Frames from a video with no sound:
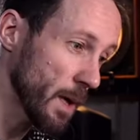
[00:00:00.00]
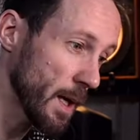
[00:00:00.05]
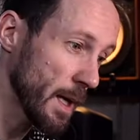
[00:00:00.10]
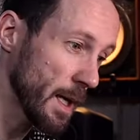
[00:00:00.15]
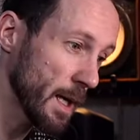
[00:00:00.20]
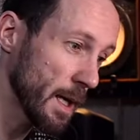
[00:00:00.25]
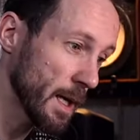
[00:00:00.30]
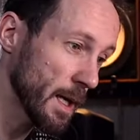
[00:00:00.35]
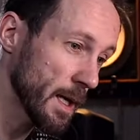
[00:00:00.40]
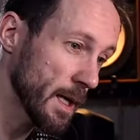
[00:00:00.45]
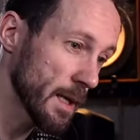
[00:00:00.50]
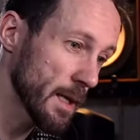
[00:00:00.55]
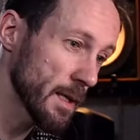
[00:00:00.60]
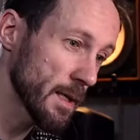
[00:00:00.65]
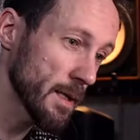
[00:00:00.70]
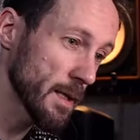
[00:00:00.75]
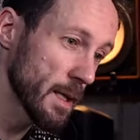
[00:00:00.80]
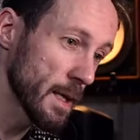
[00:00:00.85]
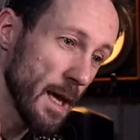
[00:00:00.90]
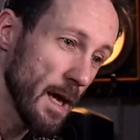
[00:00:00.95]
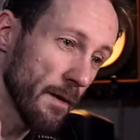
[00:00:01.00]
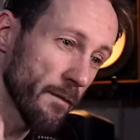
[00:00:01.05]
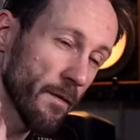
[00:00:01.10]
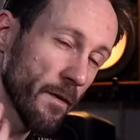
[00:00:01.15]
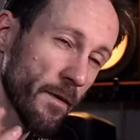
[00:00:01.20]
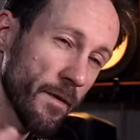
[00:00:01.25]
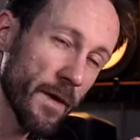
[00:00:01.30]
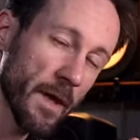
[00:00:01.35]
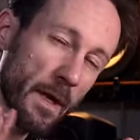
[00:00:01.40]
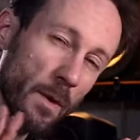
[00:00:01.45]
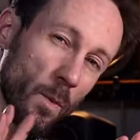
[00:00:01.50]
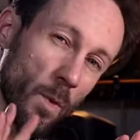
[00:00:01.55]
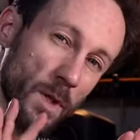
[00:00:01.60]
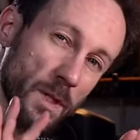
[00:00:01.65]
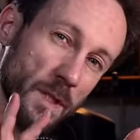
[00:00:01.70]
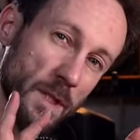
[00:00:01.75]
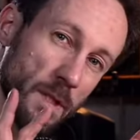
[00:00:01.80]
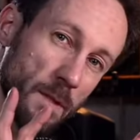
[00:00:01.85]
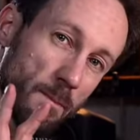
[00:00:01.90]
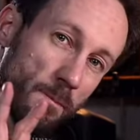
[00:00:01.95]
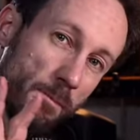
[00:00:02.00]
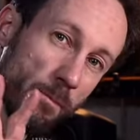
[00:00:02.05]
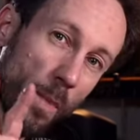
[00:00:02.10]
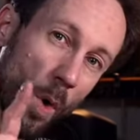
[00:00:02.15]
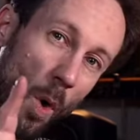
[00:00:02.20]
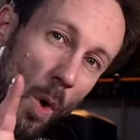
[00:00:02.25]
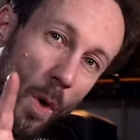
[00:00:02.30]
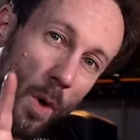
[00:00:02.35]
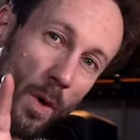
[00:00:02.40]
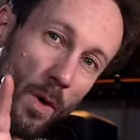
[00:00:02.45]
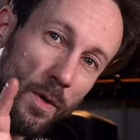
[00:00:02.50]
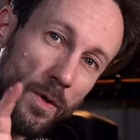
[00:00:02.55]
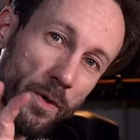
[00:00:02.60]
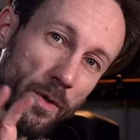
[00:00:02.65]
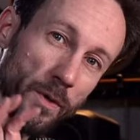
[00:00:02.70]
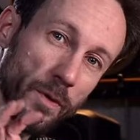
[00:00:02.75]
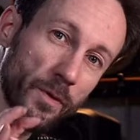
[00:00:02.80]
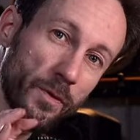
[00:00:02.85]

and everything was more